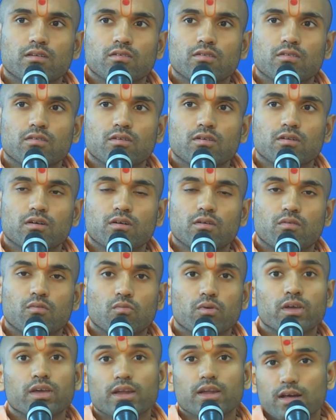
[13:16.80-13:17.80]
we cannot
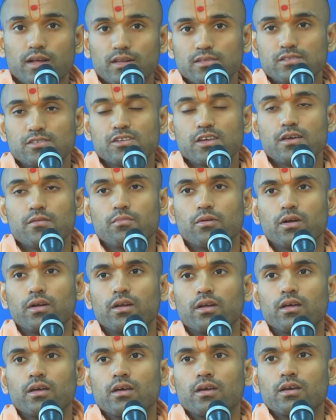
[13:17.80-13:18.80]
say, but
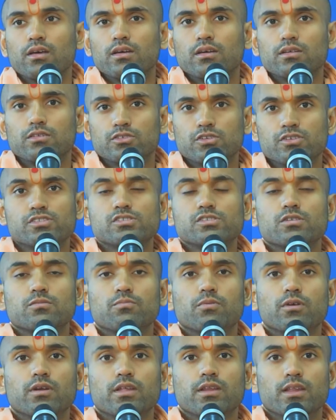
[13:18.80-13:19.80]
just to put it
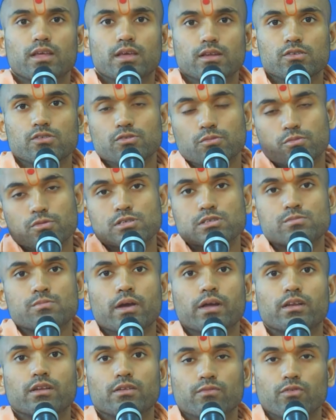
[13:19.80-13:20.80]
into perspective for
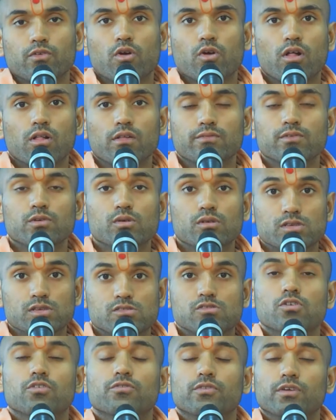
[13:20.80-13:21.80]
all of you, a servant
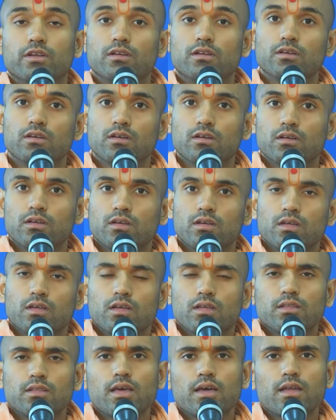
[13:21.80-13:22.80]

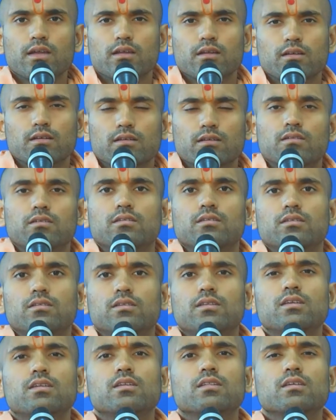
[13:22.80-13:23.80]
that did
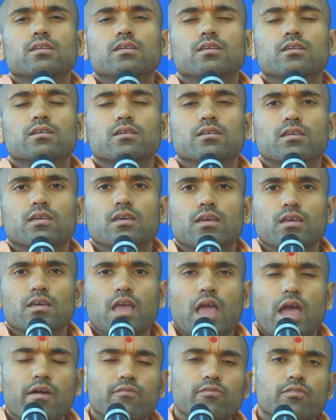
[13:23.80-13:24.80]

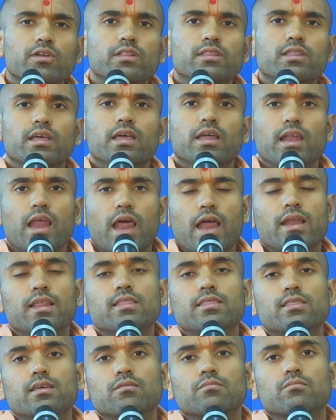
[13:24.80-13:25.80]
everything and anything
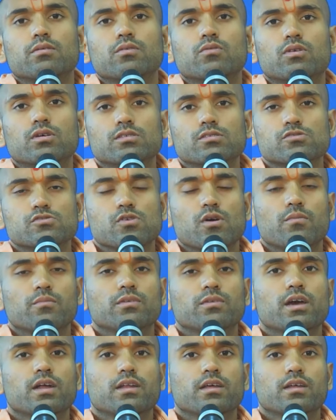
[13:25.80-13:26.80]
Bhagwan Swaminarayan
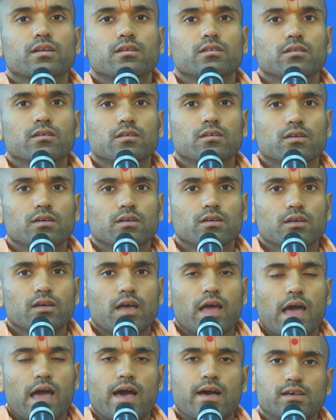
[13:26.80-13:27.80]

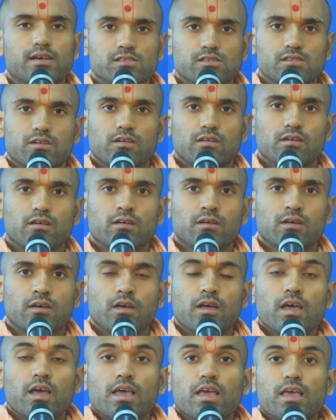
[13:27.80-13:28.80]
asked.
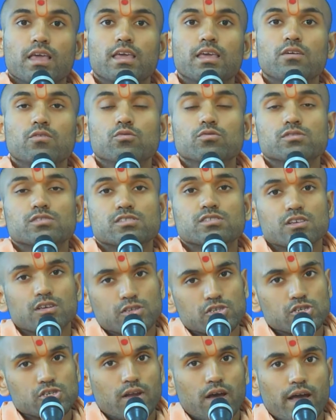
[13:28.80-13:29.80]
He was such an
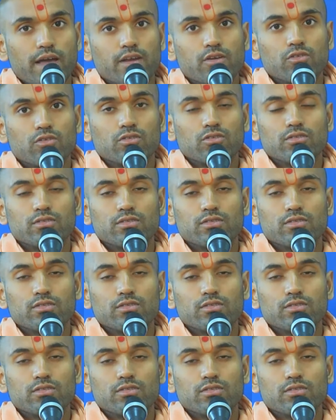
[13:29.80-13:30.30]
idol that